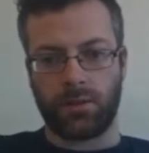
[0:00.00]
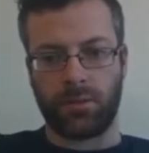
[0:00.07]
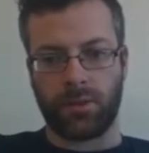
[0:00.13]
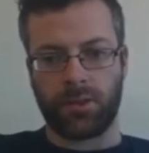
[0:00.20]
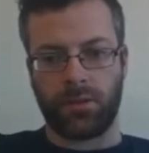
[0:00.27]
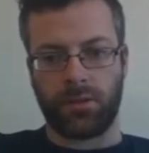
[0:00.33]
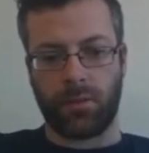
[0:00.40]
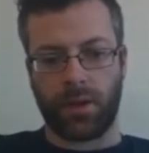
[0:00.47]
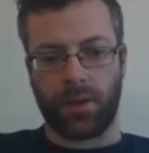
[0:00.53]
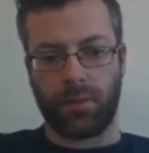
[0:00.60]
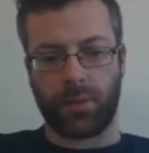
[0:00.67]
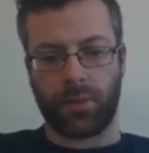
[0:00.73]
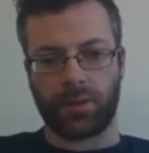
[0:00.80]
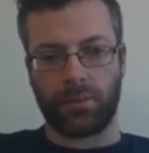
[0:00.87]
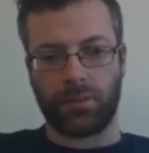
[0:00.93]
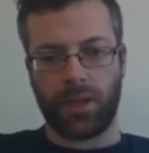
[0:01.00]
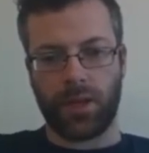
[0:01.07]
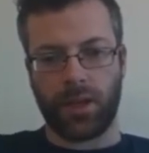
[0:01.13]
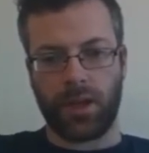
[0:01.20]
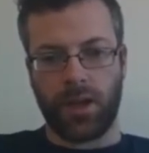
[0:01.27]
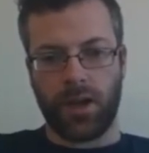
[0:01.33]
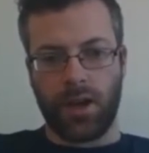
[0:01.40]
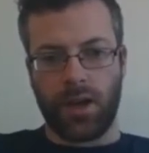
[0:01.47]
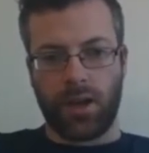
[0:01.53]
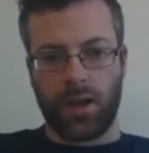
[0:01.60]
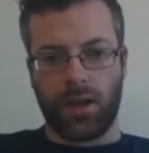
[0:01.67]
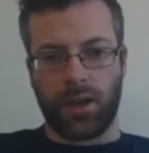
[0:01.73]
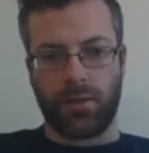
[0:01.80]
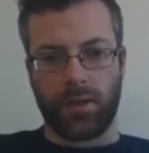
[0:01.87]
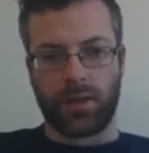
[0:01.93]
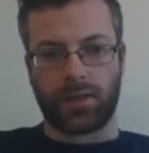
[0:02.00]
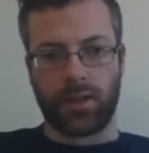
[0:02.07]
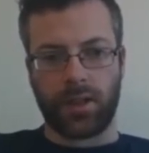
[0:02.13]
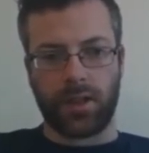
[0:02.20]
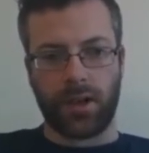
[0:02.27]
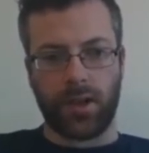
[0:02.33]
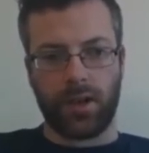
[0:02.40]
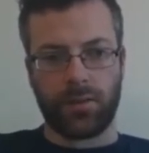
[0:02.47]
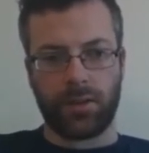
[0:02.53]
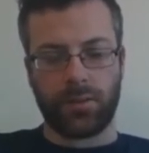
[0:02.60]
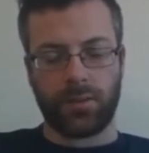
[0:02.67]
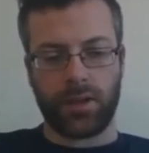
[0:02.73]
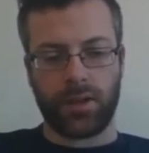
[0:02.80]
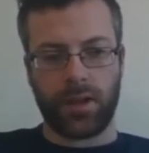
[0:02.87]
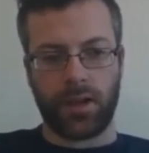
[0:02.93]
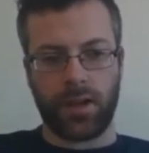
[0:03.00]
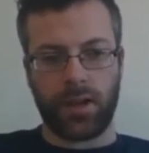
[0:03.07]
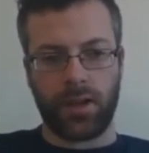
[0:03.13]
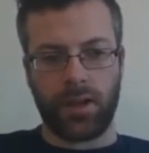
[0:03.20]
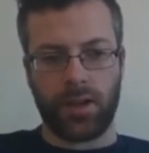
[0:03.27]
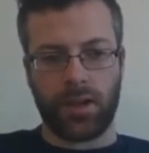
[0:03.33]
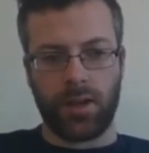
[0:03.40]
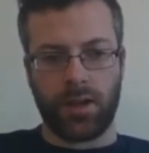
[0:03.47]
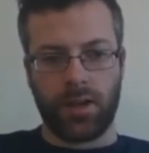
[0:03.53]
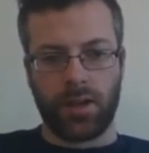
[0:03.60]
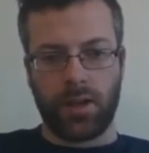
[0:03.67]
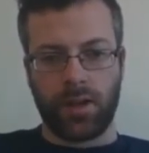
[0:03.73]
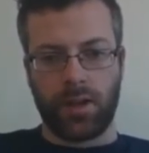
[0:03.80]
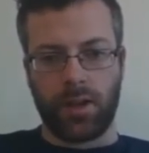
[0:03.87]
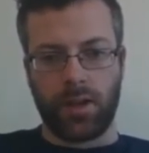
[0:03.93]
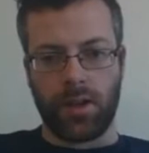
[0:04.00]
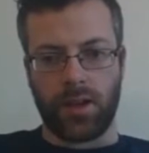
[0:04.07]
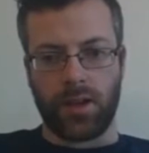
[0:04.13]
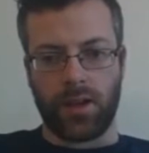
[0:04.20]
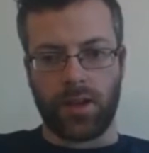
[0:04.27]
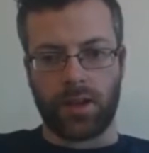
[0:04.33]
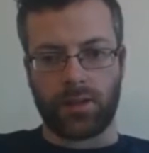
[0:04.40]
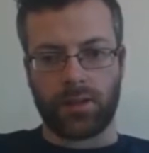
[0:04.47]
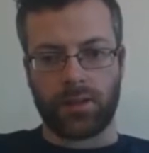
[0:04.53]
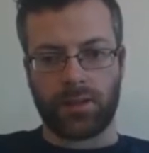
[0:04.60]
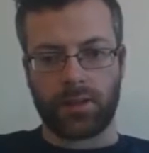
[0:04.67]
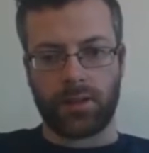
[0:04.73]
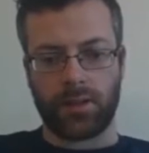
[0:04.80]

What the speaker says: So I might put some money, and I might say, how much money is